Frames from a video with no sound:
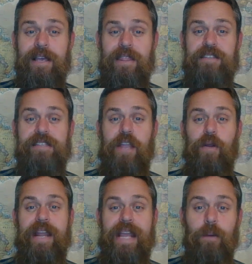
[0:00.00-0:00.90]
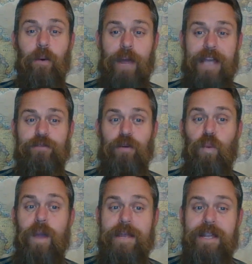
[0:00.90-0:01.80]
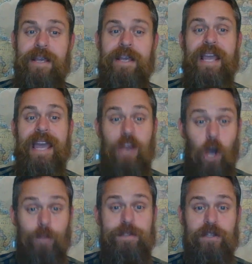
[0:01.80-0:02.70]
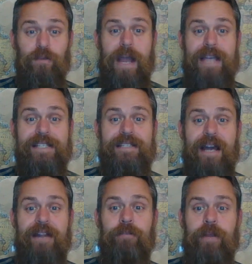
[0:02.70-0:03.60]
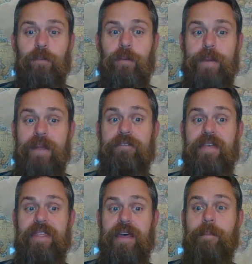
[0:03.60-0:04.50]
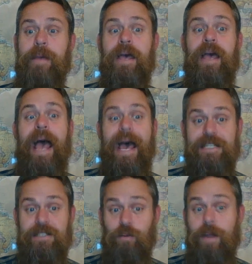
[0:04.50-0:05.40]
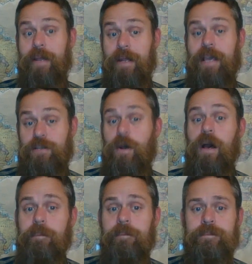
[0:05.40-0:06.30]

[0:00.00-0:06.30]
than securing equal rights for women in the hopes that the rising tide of freedom would benefit them as women as well.